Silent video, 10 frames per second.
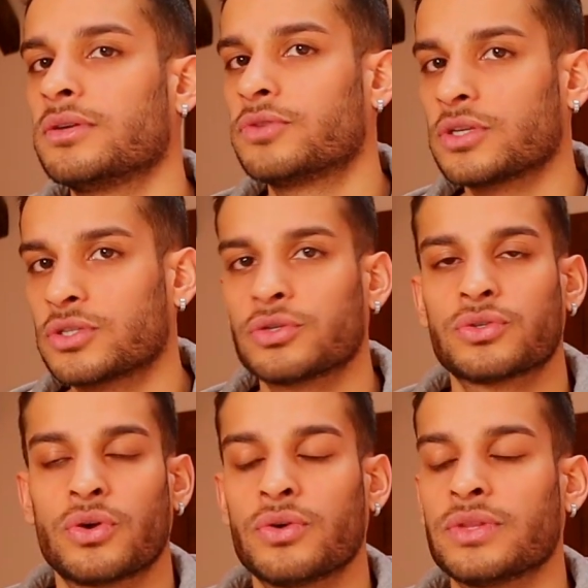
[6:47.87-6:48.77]

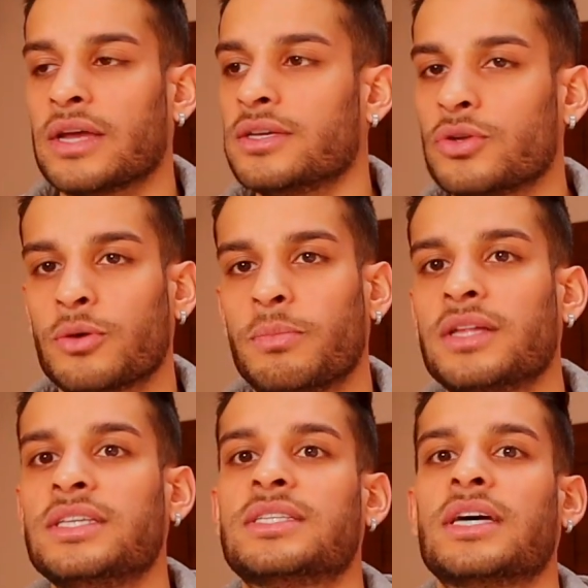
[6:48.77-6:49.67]
testosterone in our
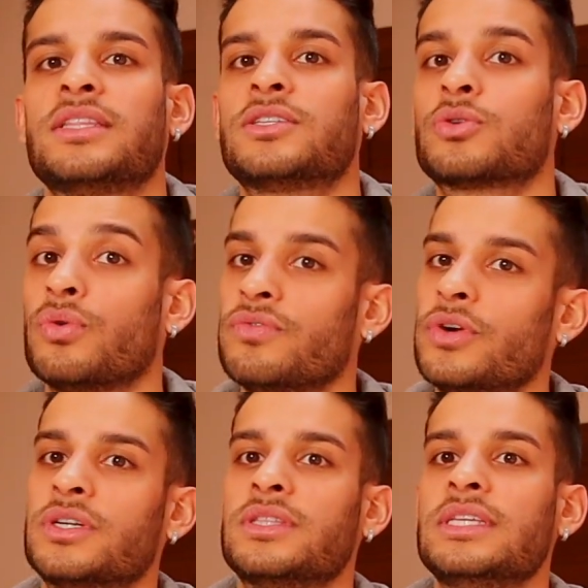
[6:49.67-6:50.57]
body is that it's
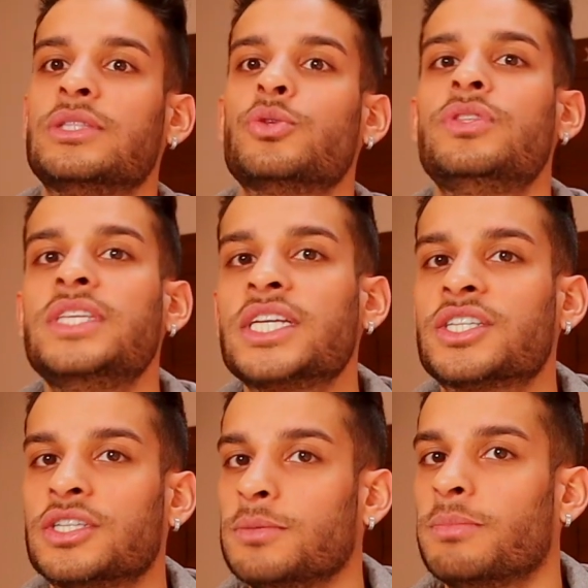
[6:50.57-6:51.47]
converted into
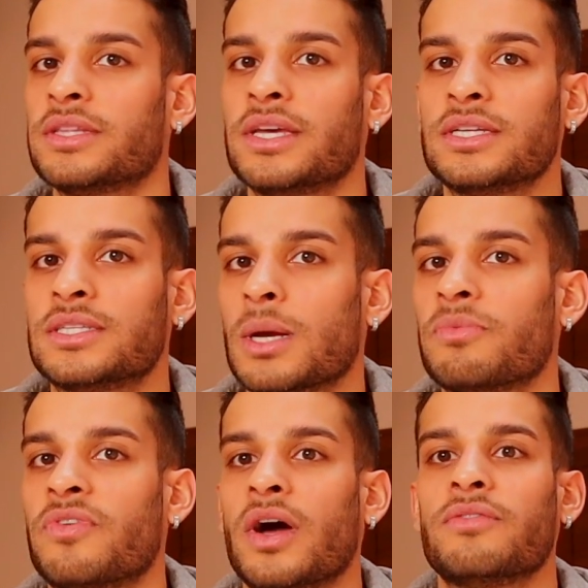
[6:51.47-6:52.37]
DHT by the enzyme
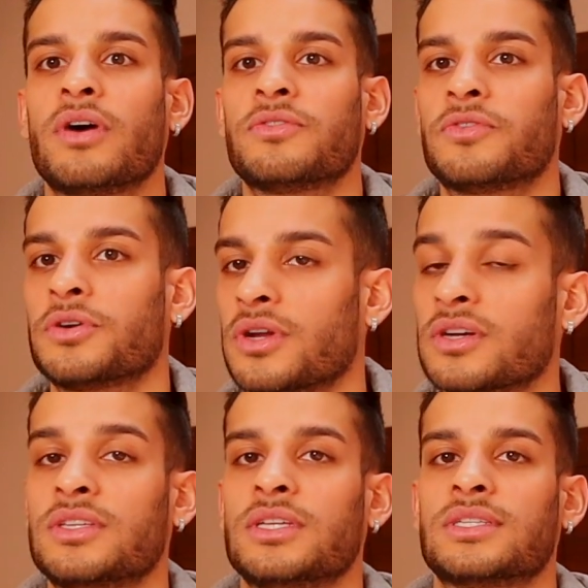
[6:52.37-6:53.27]
5-alpha
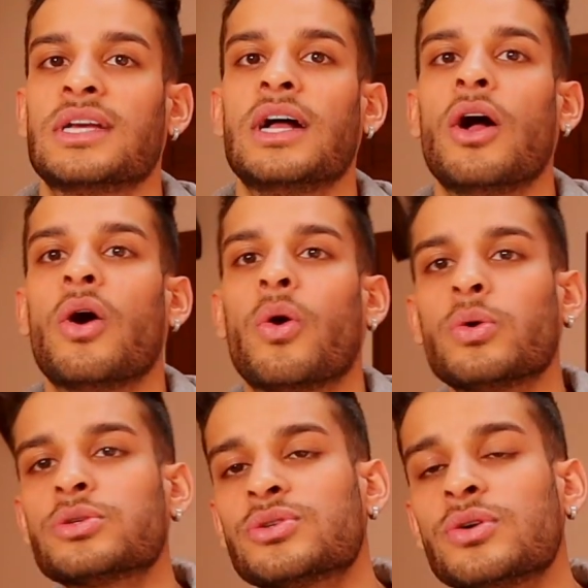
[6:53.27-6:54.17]
reductase.
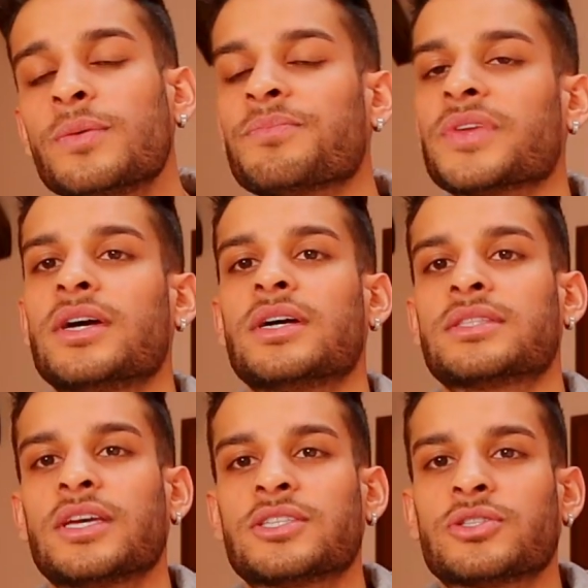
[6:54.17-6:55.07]
Also,
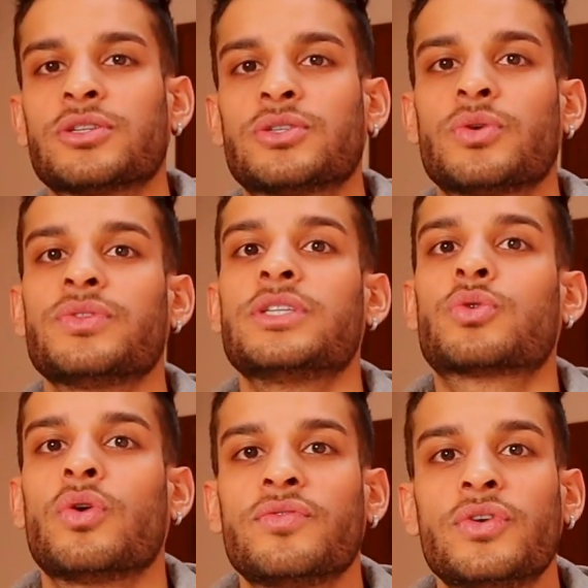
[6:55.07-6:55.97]
testosterone is
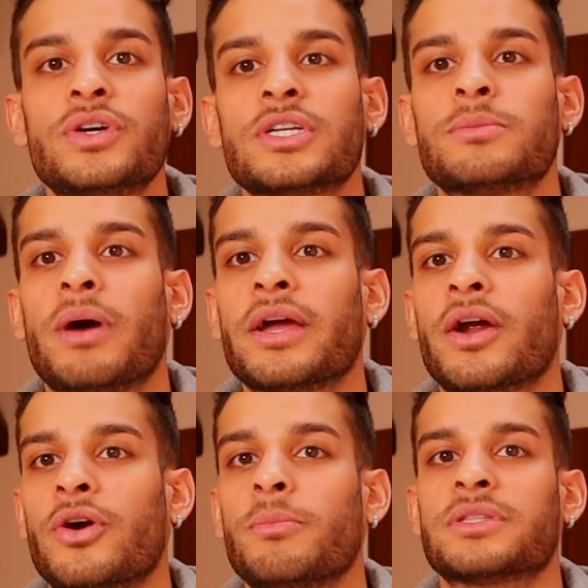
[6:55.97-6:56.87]
converted by
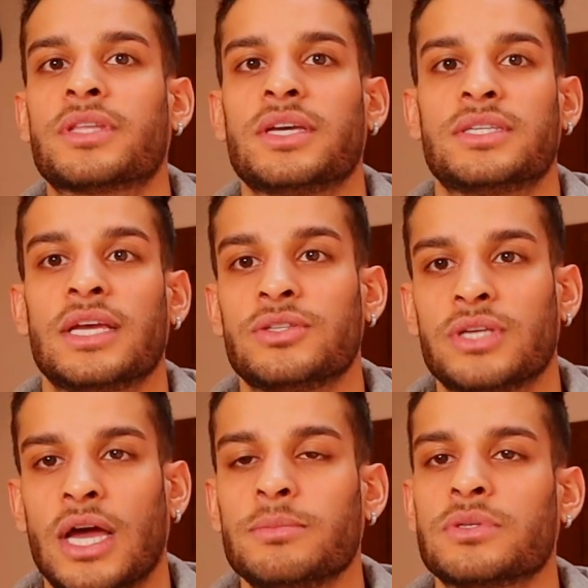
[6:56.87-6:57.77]
aromatase
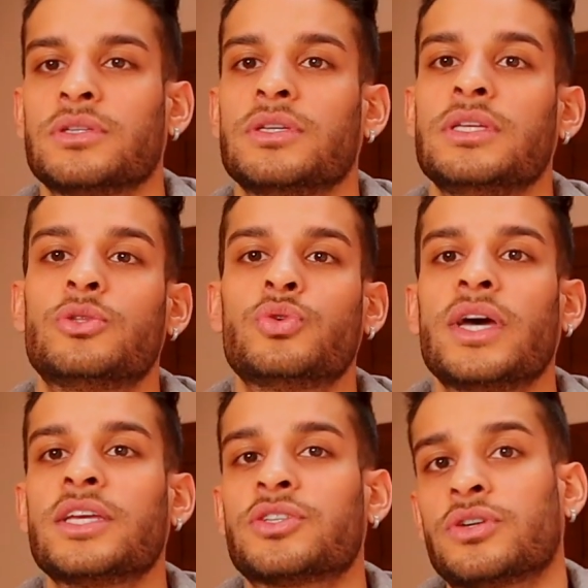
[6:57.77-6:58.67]
enzymes into
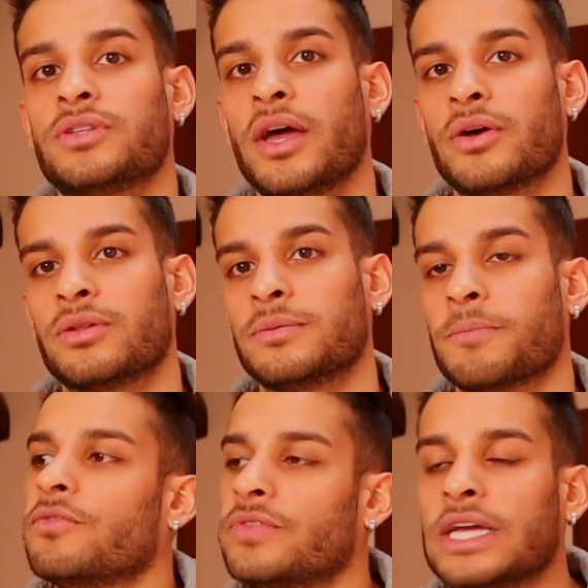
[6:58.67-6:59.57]
estradiol.
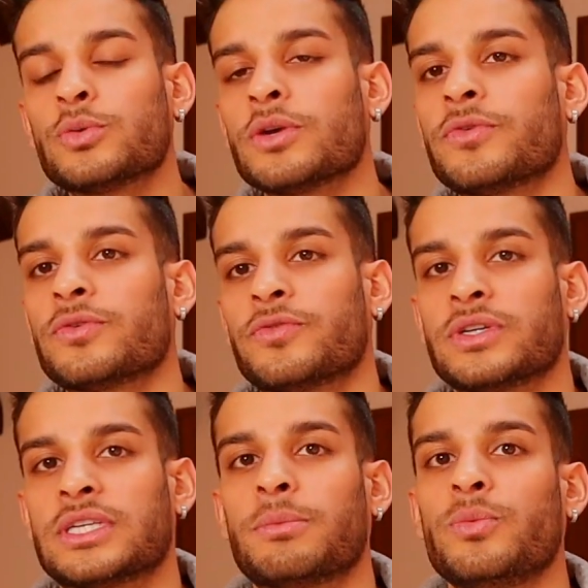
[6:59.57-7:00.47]
That's why, for
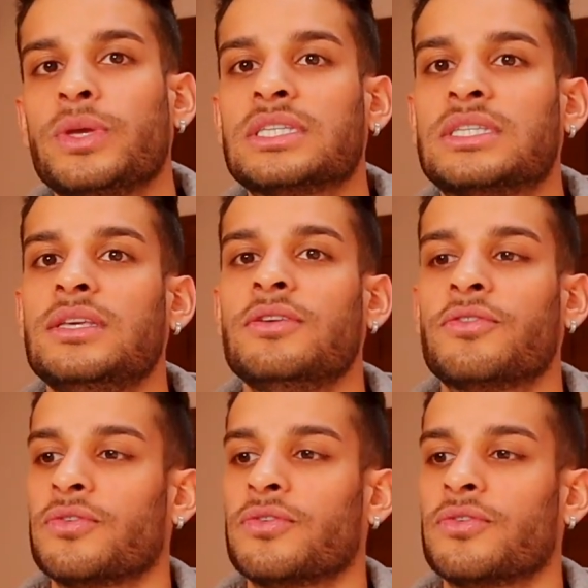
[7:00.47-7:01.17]
example, we can see